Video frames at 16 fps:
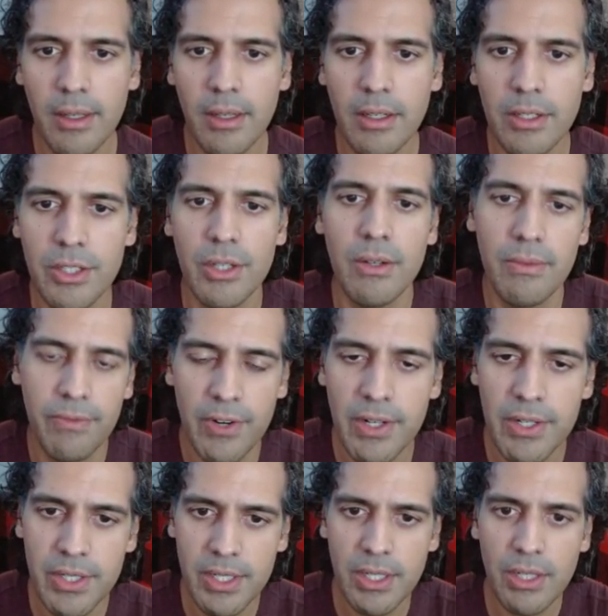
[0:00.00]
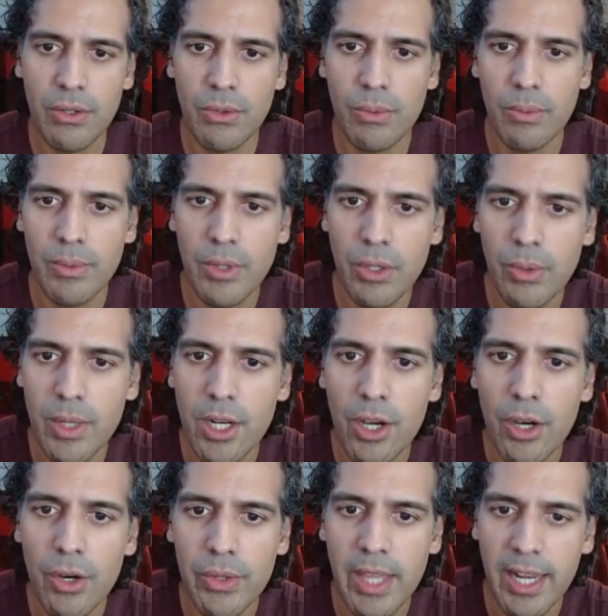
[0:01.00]
so first you would
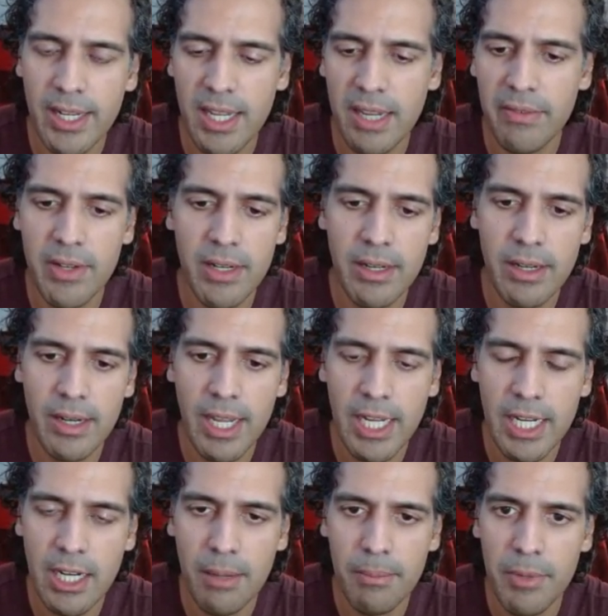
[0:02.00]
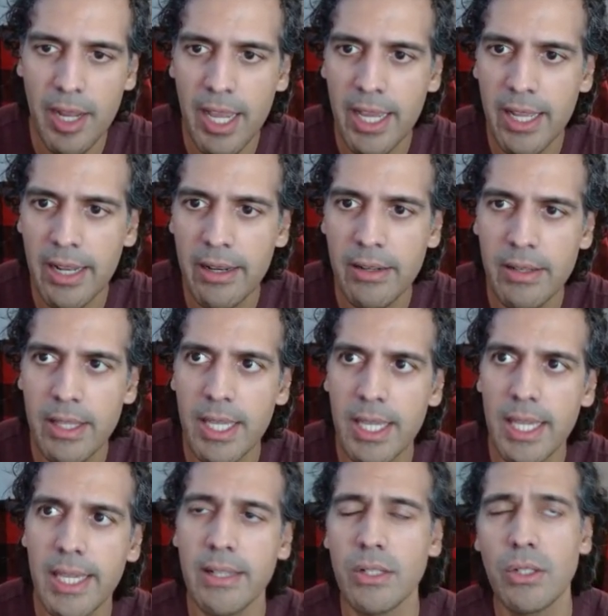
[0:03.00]
know that given a number n,
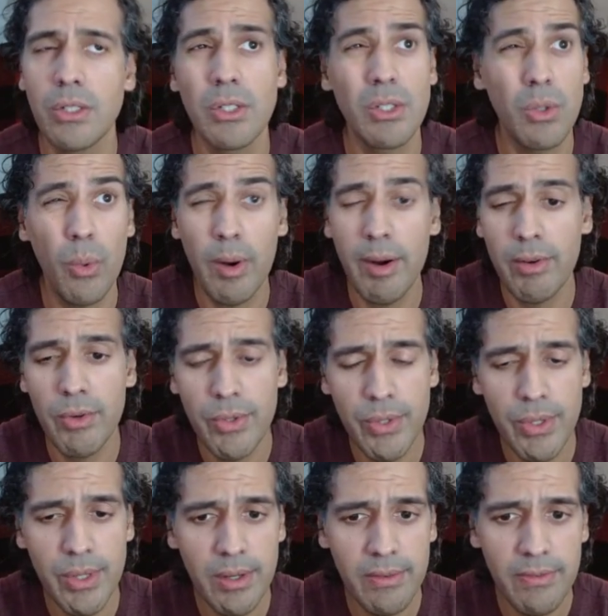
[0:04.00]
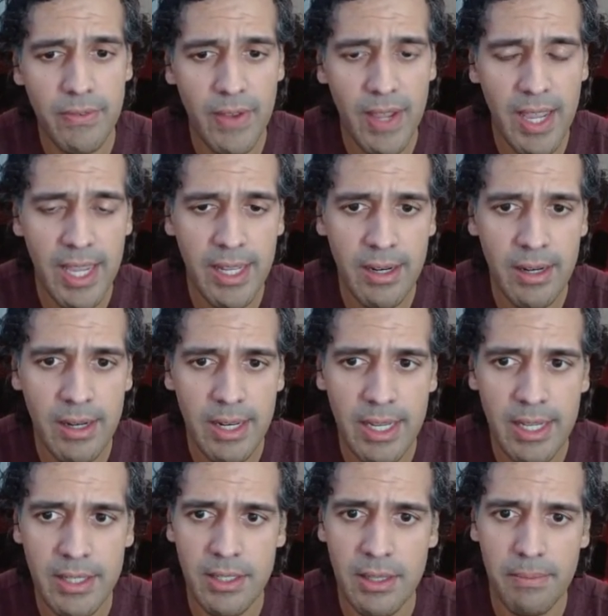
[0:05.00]
the square root of n
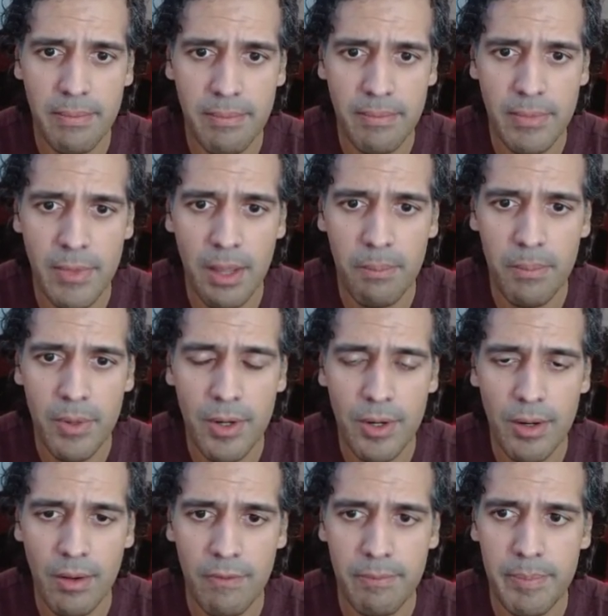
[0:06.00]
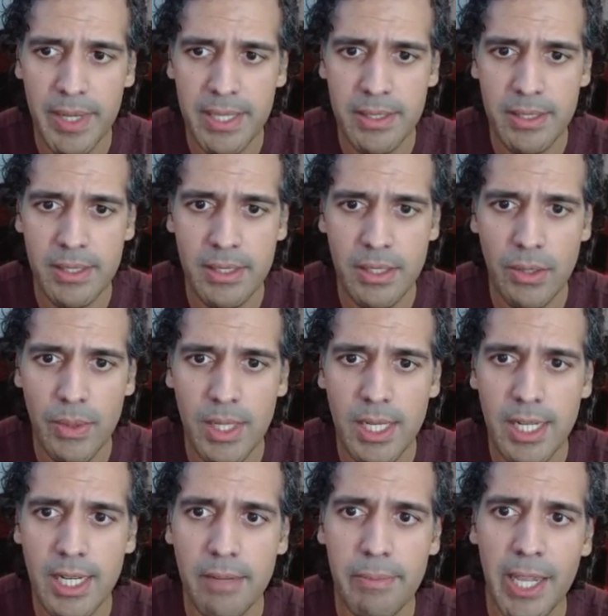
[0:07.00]
is the number of bits you would
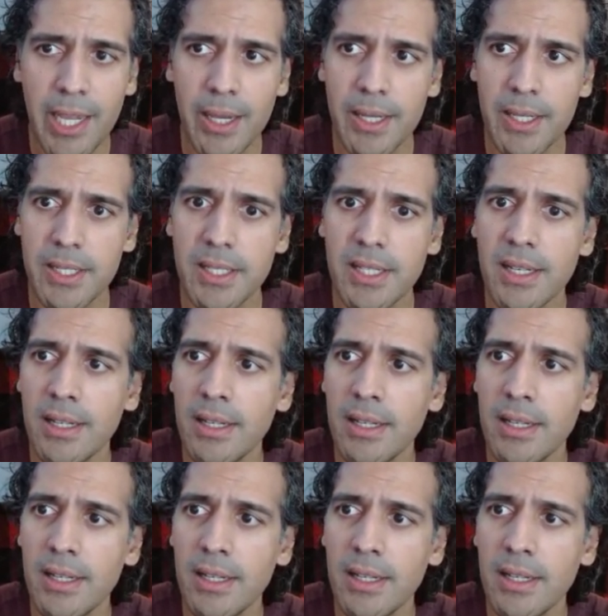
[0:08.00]
need, because